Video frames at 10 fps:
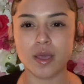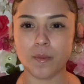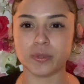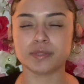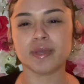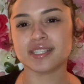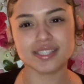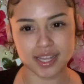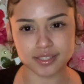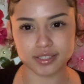which makes
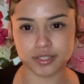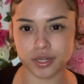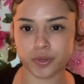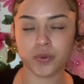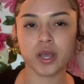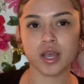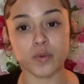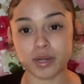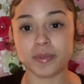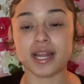sense, you know. They
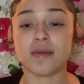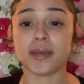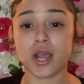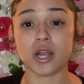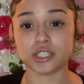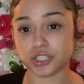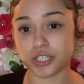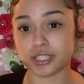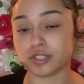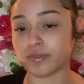wanted me to have my car
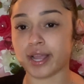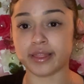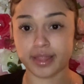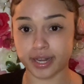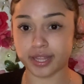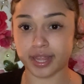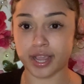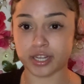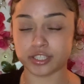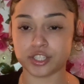insurance right then and
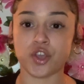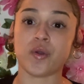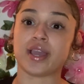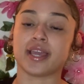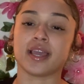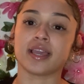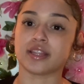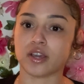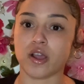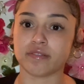there so I can
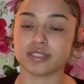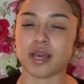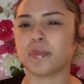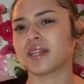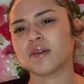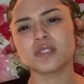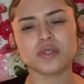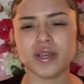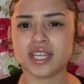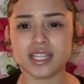get the car after that. But that was
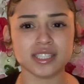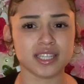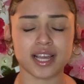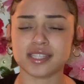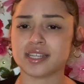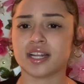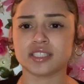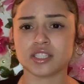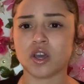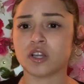quick and easy. Like I said, I
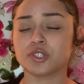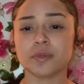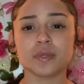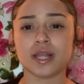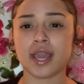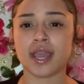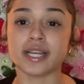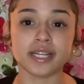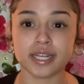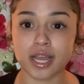just called AAA,
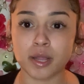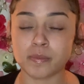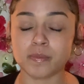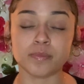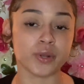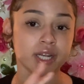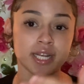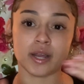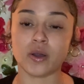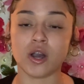set it up,
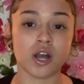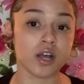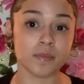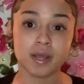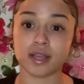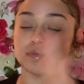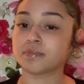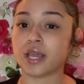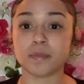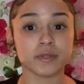printed out all my
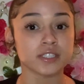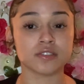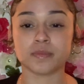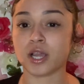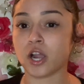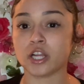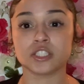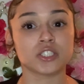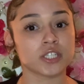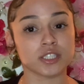papers for my car
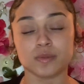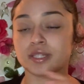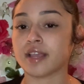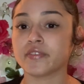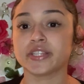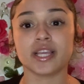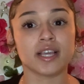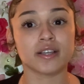insurance with everything